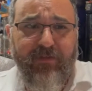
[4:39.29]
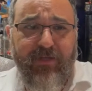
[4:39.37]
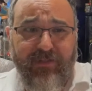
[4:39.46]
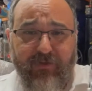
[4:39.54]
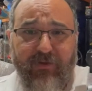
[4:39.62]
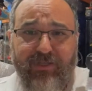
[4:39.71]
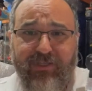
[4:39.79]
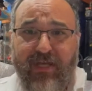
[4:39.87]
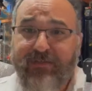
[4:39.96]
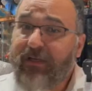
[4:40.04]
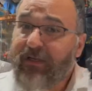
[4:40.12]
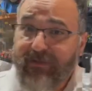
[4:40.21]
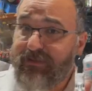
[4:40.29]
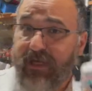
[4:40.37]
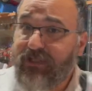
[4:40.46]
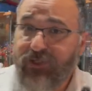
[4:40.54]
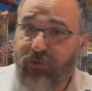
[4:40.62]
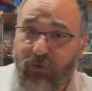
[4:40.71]
It's a great jazz. It's
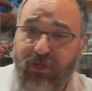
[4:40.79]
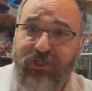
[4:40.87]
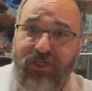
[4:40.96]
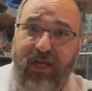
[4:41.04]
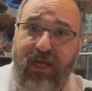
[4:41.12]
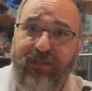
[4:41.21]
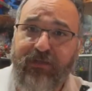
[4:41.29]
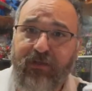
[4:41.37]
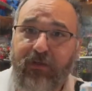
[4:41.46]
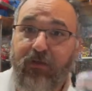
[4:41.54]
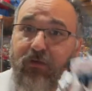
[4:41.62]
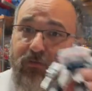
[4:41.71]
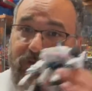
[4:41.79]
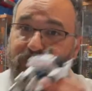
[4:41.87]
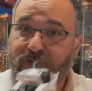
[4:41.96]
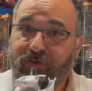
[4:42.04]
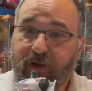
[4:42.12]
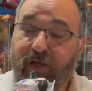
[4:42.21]
not G1 jazz, which
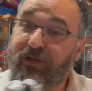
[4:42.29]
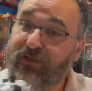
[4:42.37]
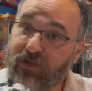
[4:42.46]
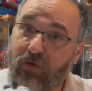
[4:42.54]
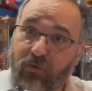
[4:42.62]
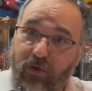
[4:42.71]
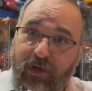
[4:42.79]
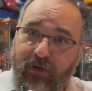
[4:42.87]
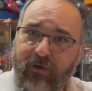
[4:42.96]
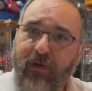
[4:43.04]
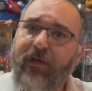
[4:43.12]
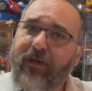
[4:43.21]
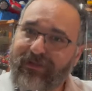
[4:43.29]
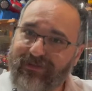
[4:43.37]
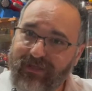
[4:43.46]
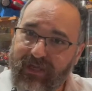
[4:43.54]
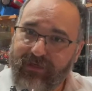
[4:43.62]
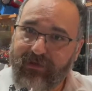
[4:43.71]
is great in its own way. It's
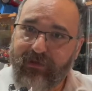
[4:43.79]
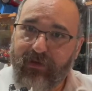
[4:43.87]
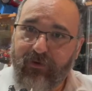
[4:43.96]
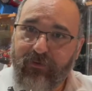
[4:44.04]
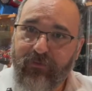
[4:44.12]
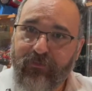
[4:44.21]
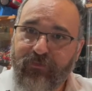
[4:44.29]
dated though.